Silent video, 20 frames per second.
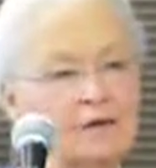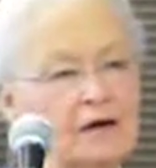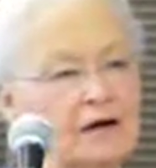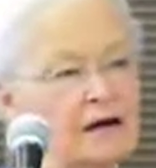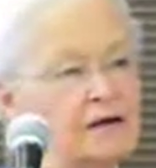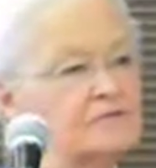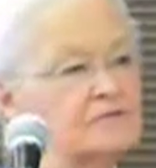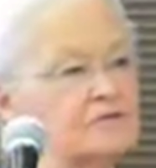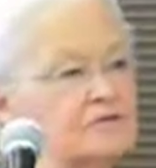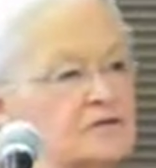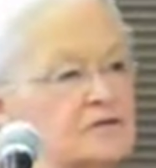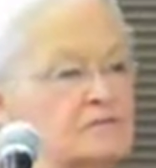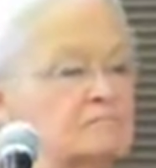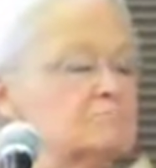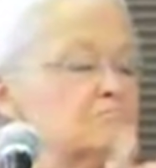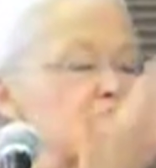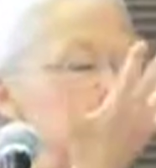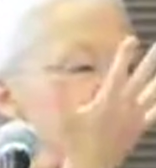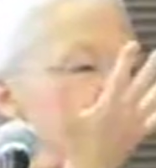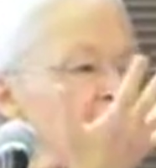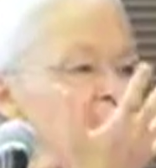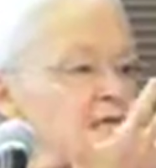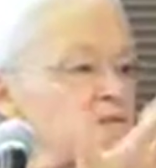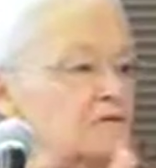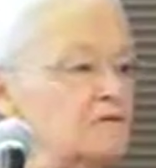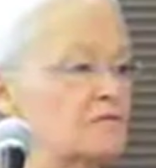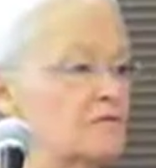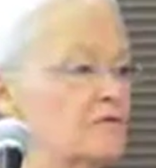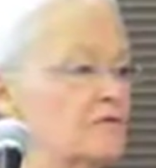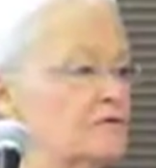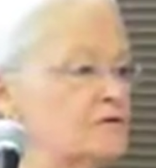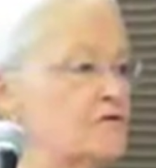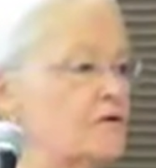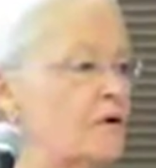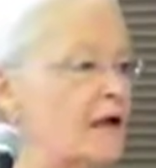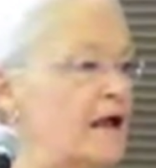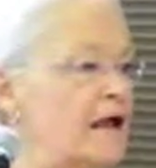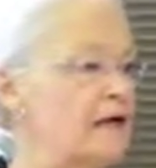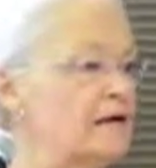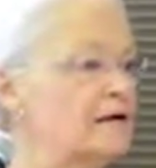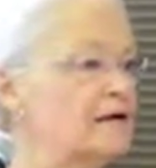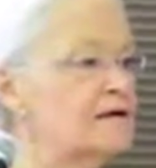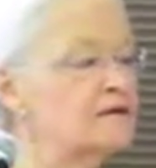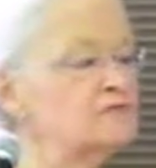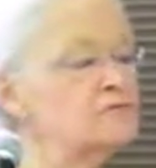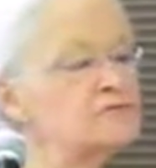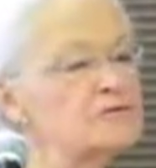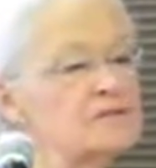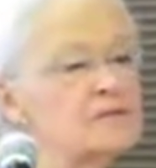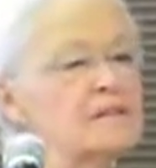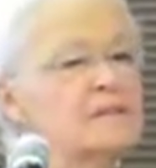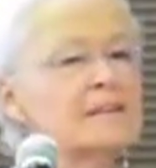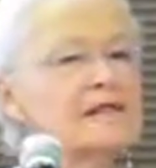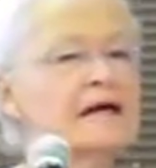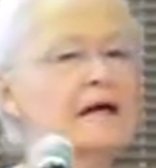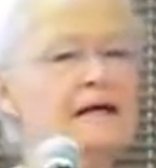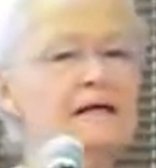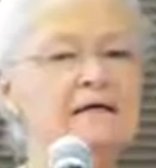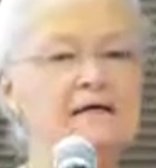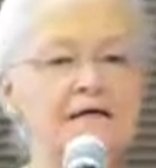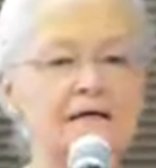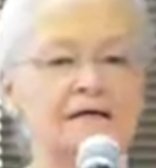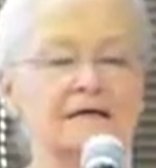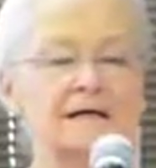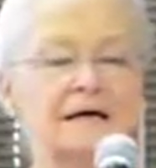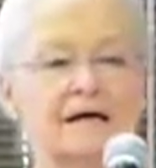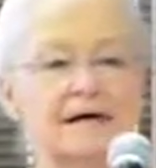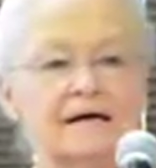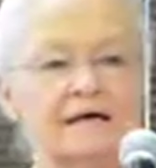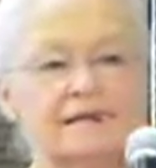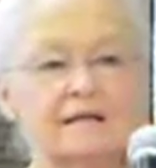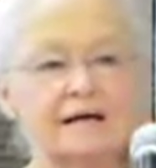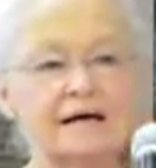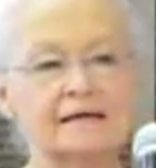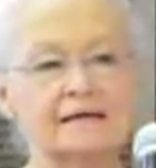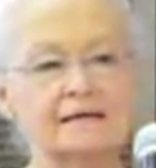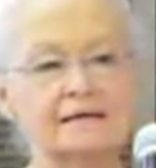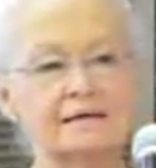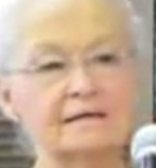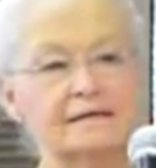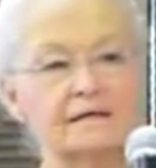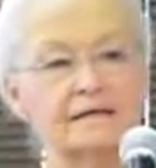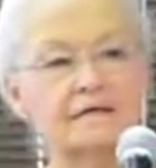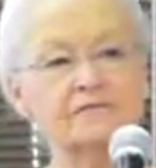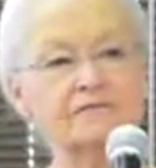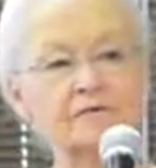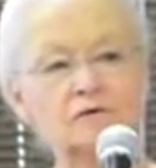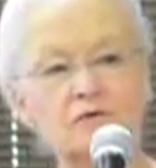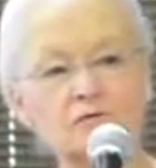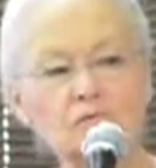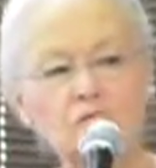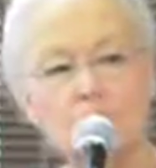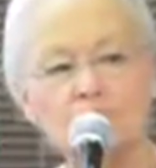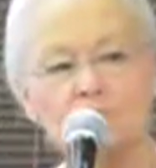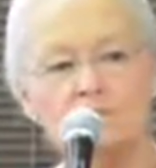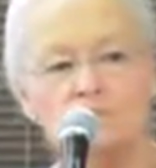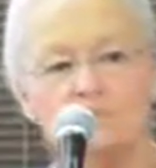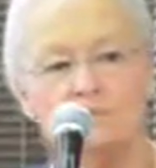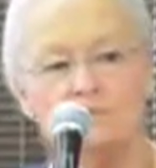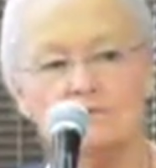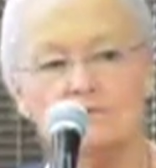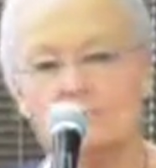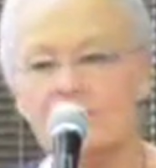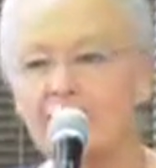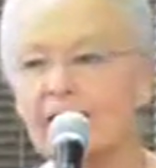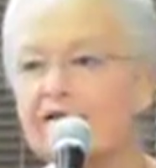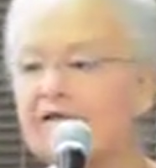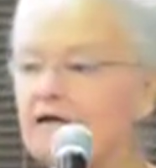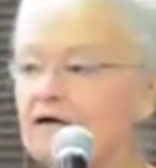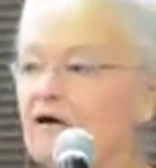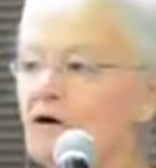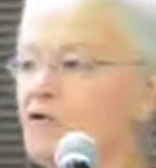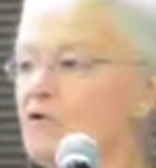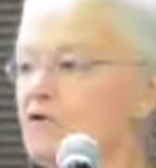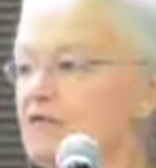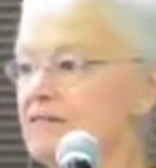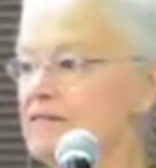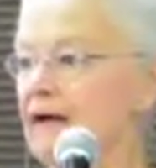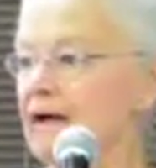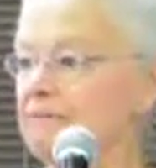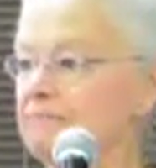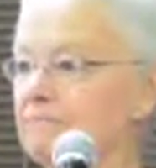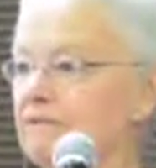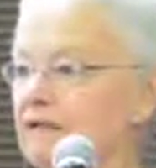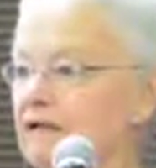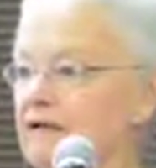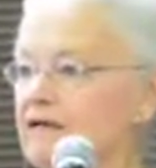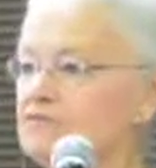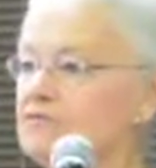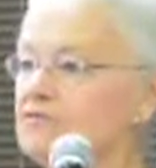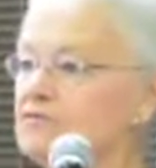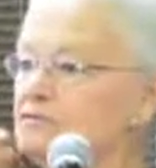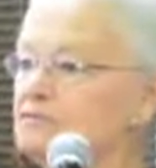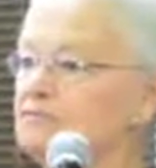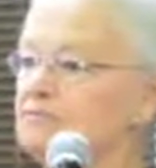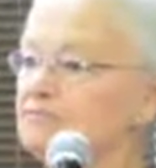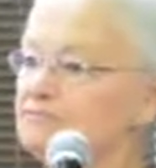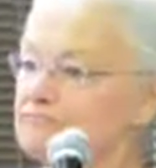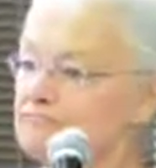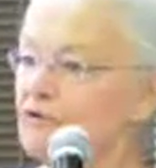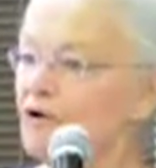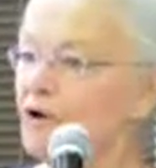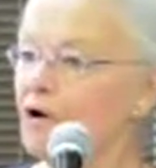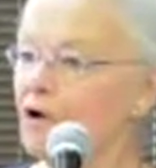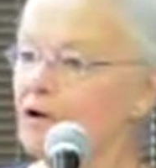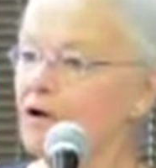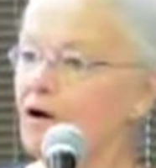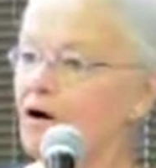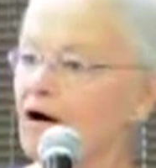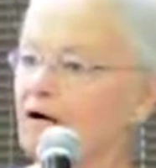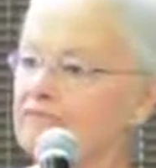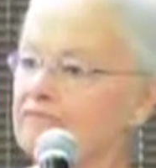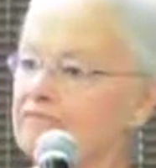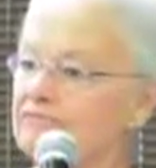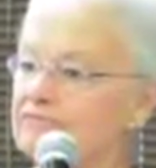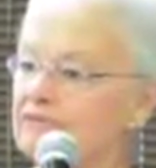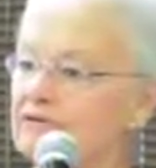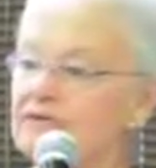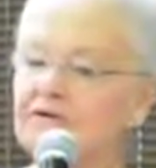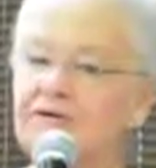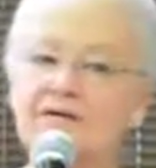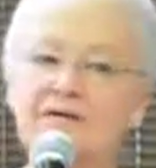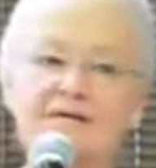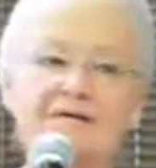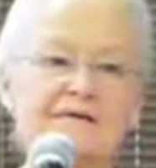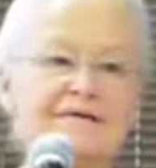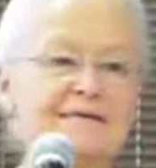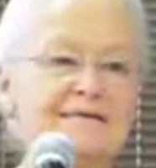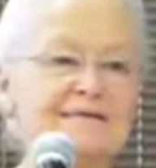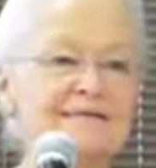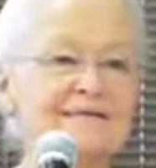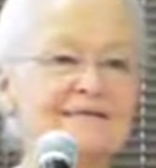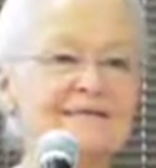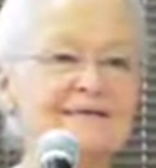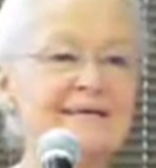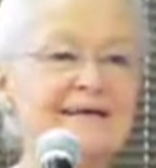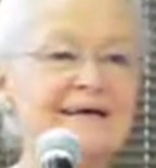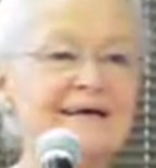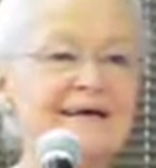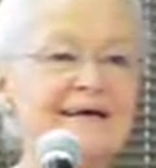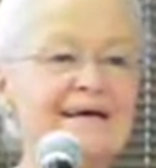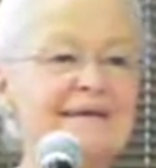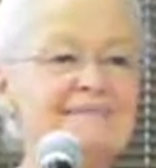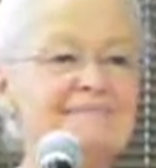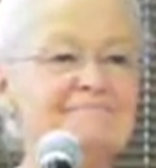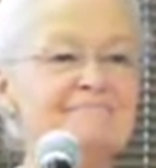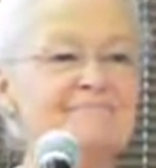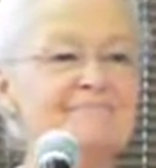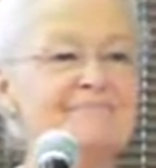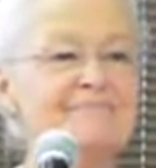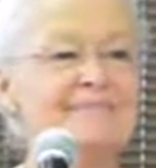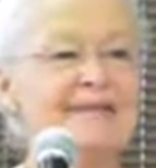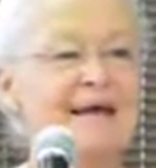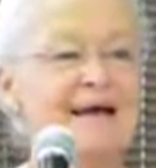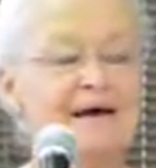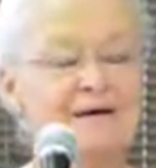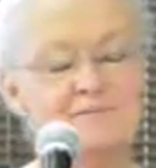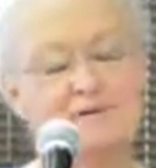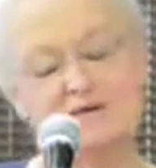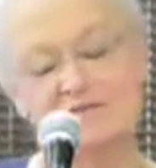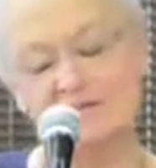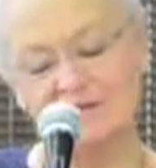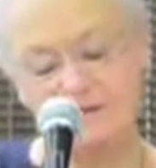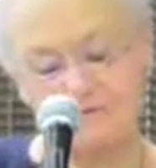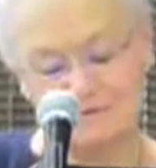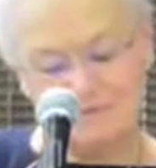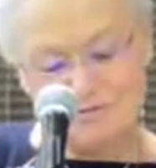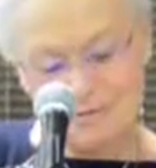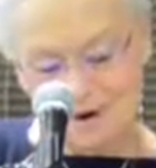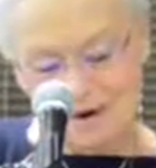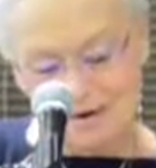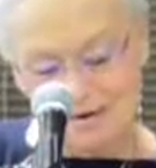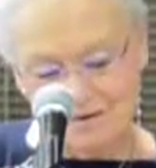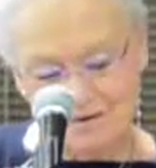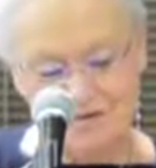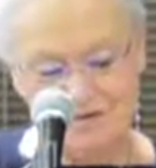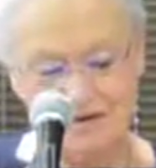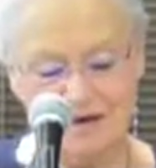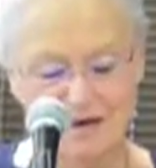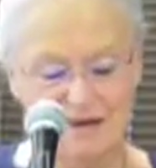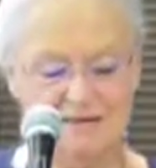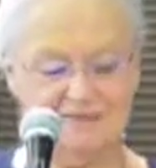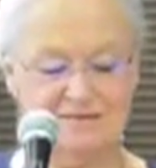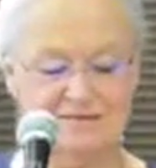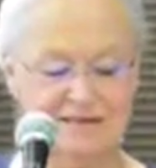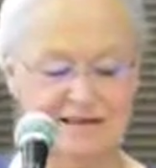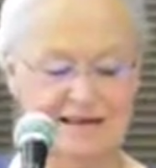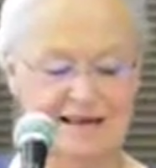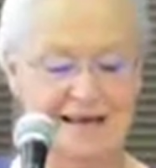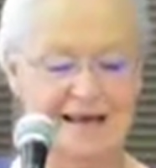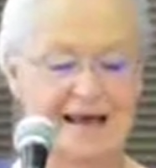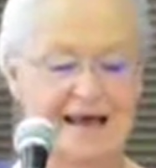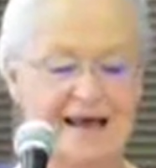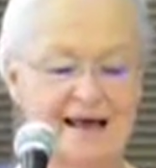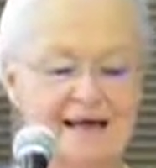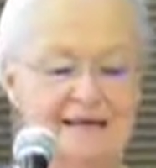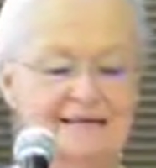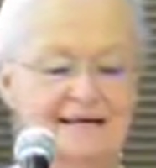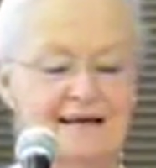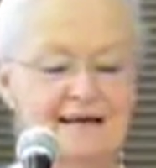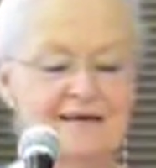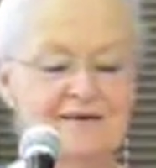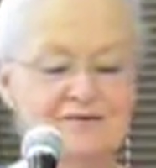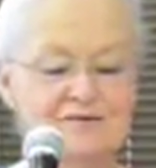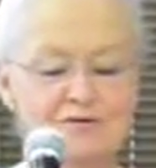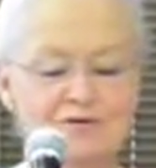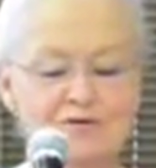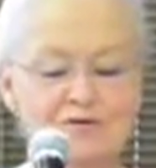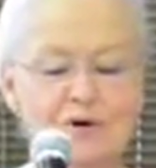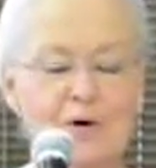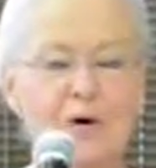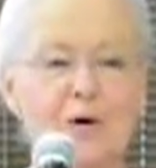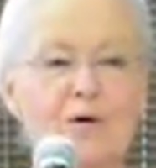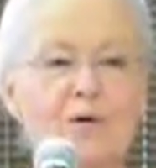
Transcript: when I was in like the 3rd grade, I used to think that if you tried to go to that place, you'd fall off. Okay? I wasn't great in science. And so